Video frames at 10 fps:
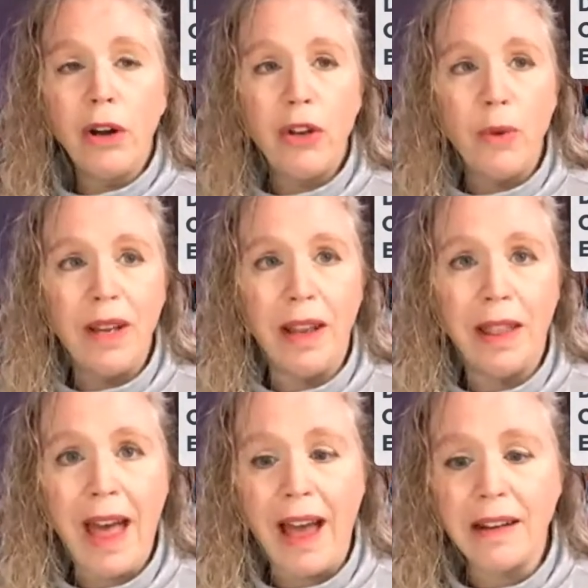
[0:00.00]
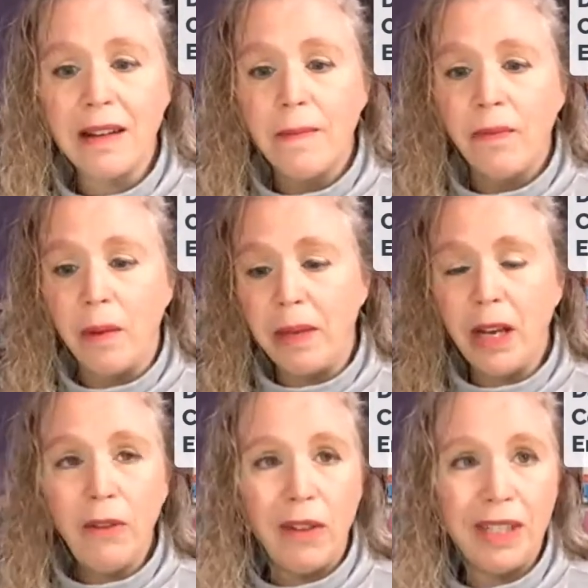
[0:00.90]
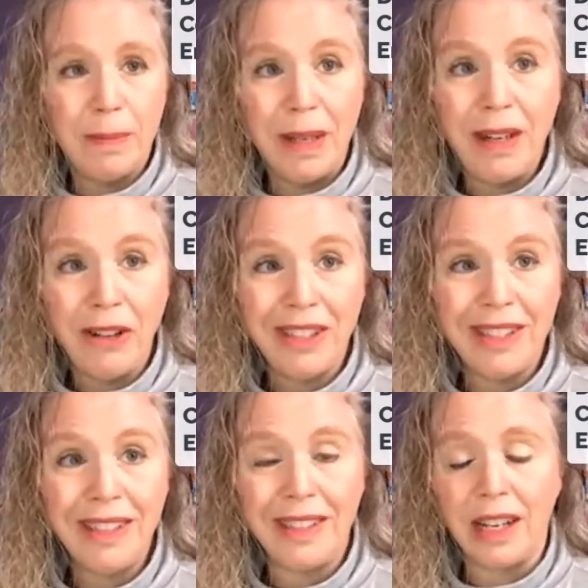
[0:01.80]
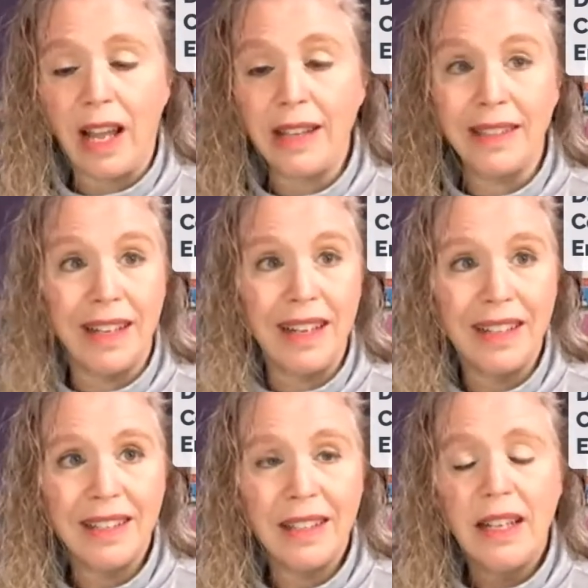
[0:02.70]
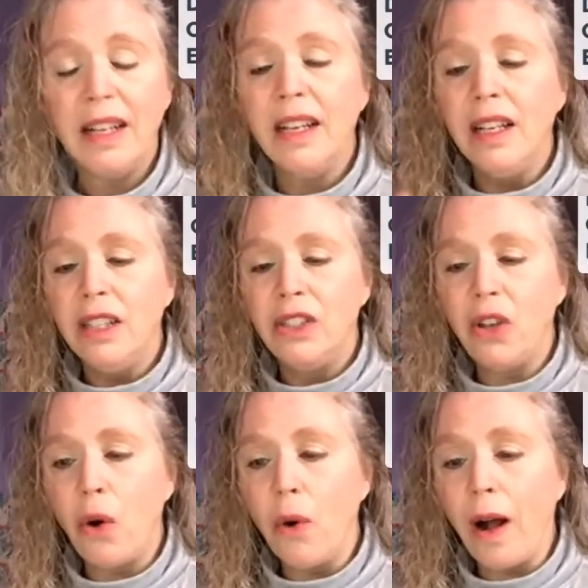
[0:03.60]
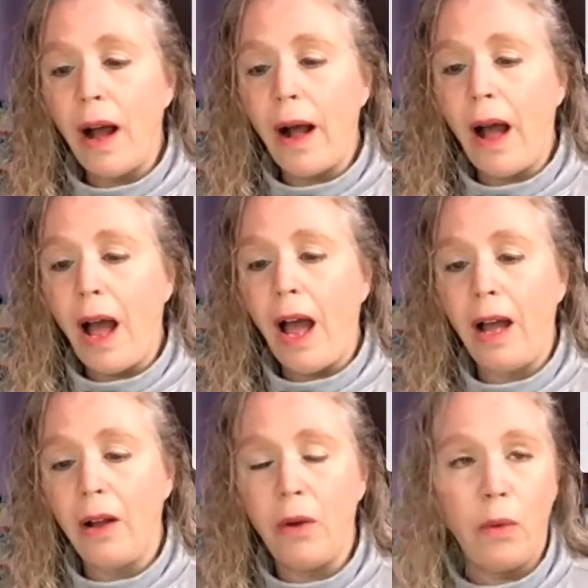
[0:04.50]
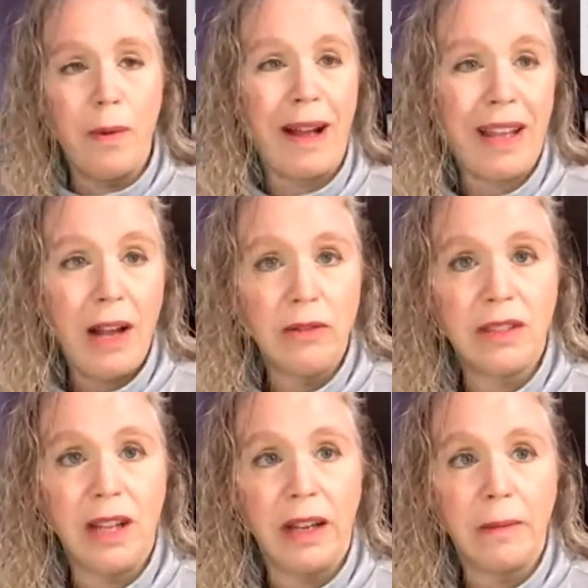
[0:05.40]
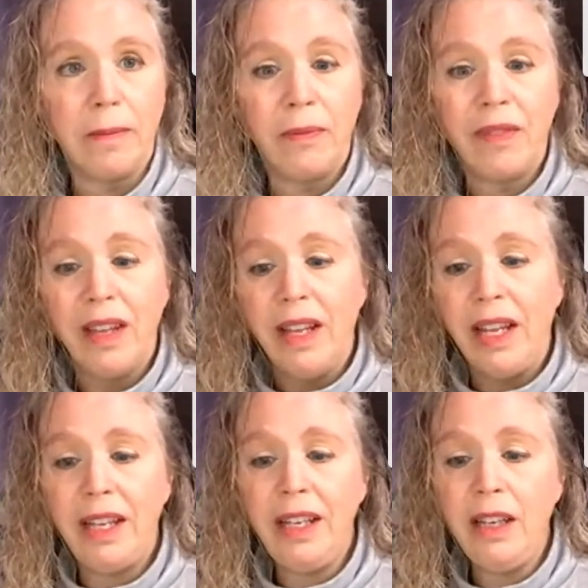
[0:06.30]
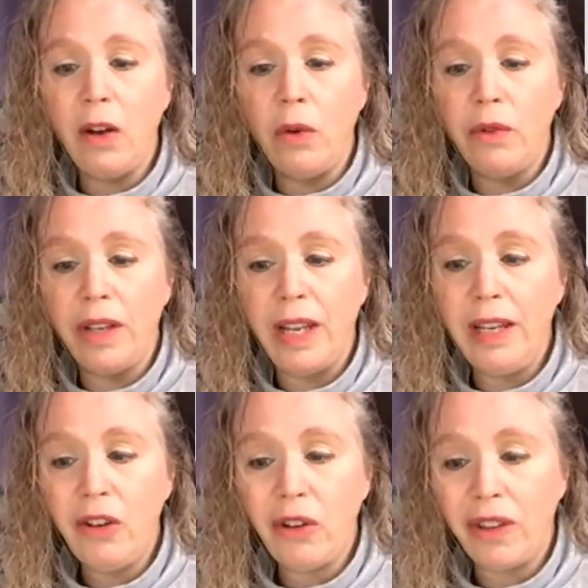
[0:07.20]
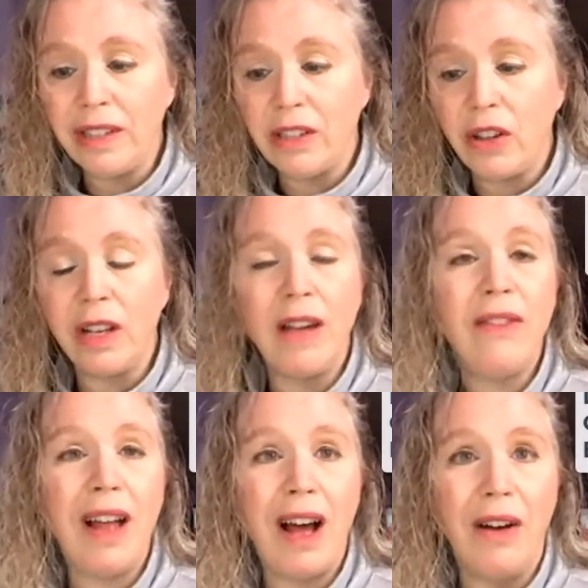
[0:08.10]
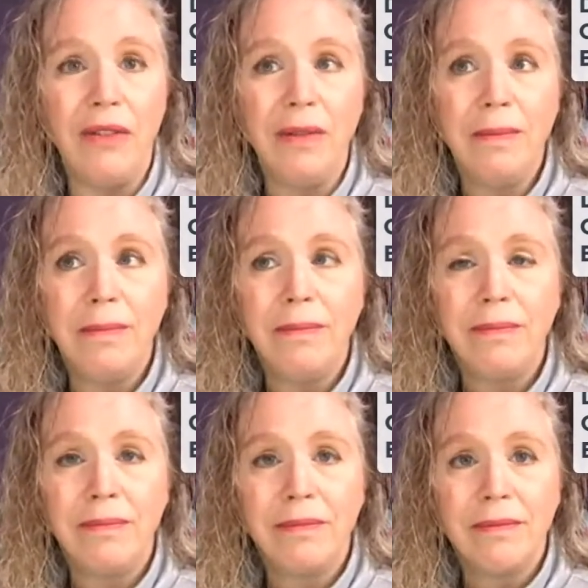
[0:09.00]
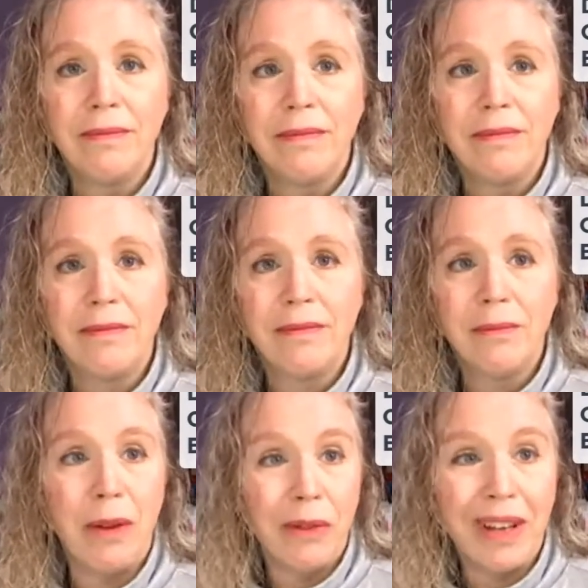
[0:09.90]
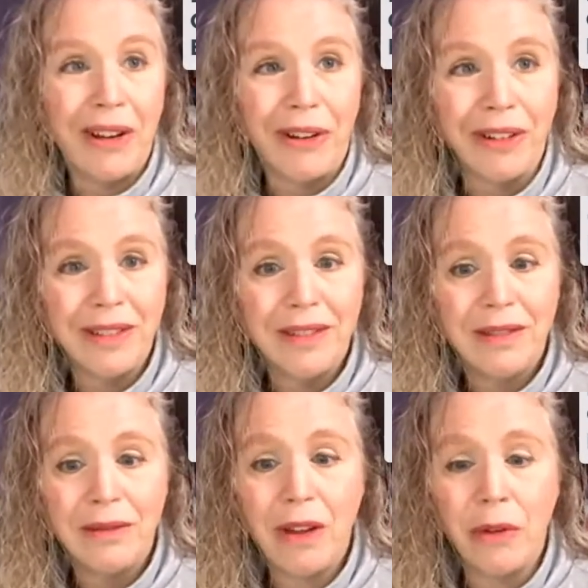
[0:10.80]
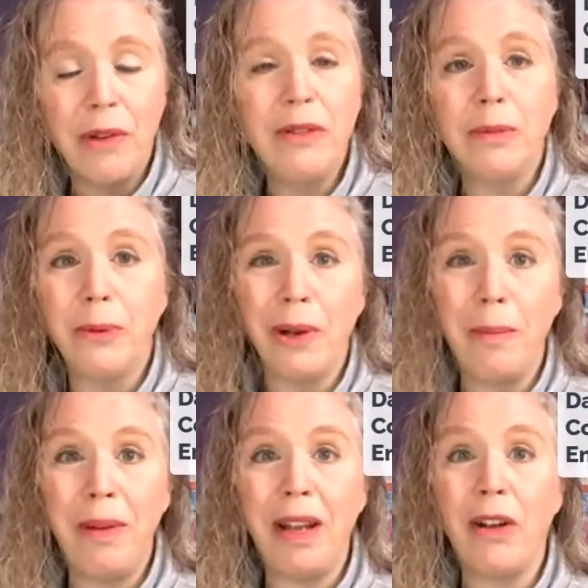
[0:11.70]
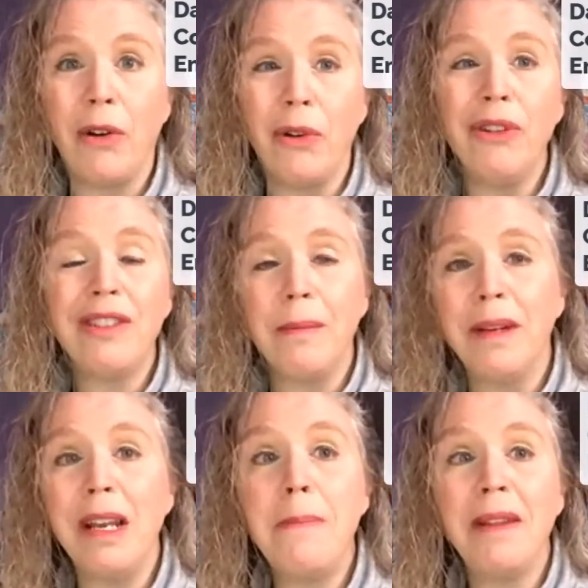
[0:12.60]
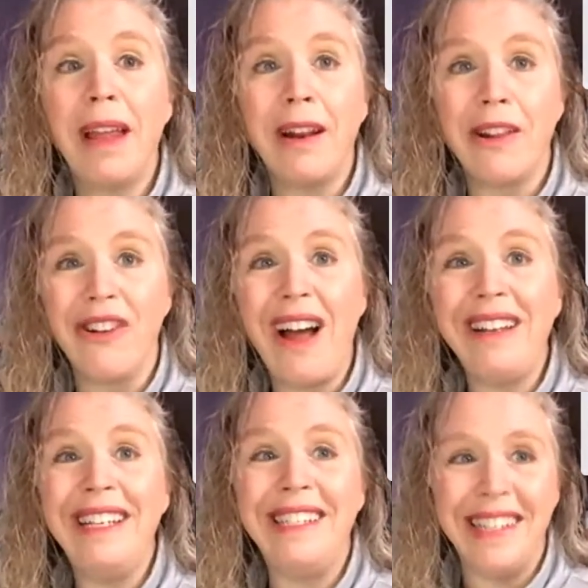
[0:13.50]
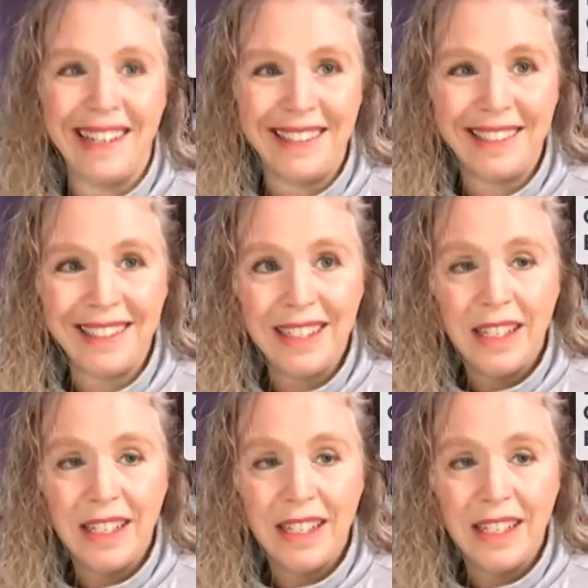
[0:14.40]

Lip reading: are you in that? Now be careful, he's been narcissistic, hasn't he? So what about counseling? He took this to the level of marrying her. Whether he was being coerced and manipulated or not, he did it.